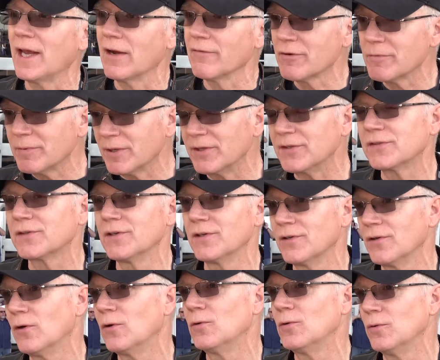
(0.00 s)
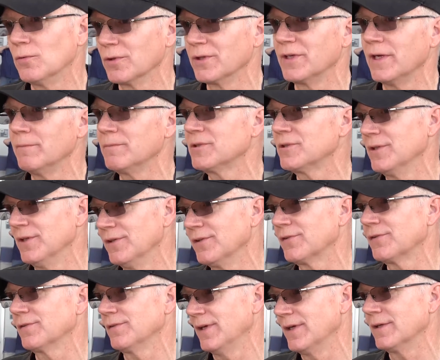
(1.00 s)
everybody's going to know who Redemption
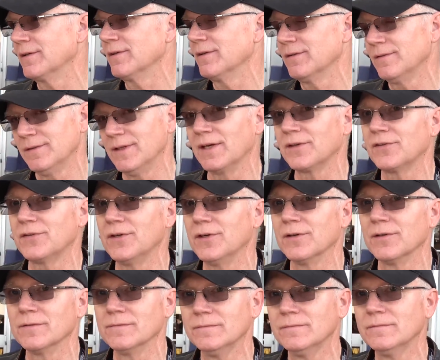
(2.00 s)
is next year.